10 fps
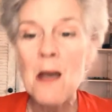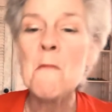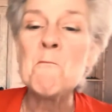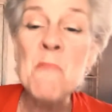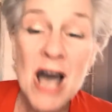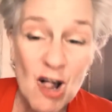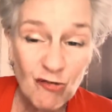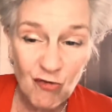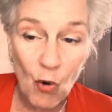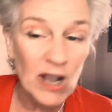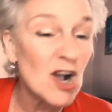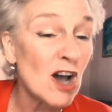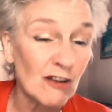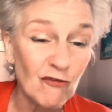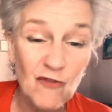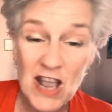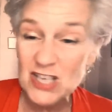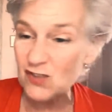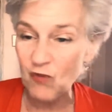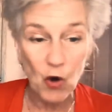Malfoy got a
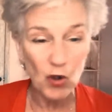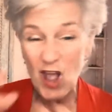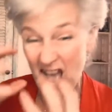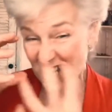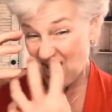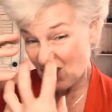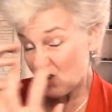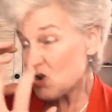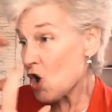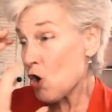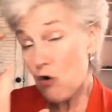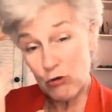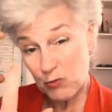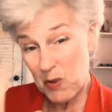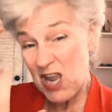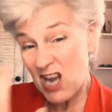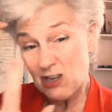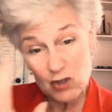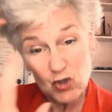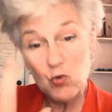faceful, and his nose began
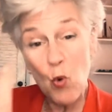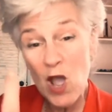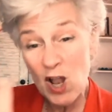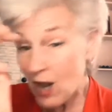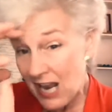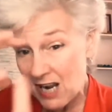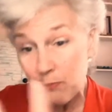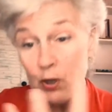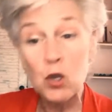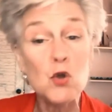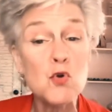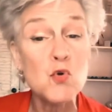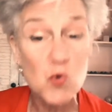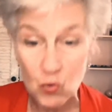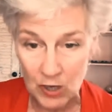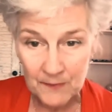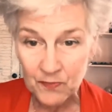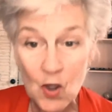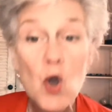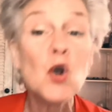to swell like a balloon.
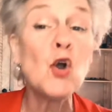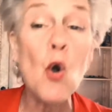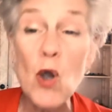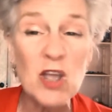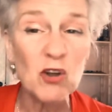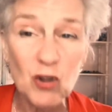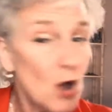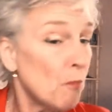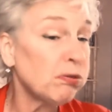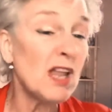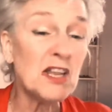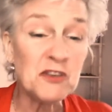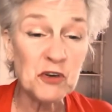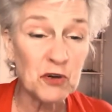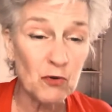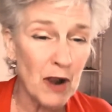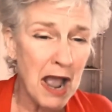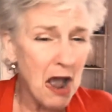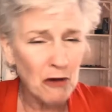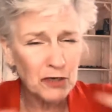Goyle blundered
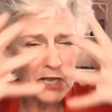around,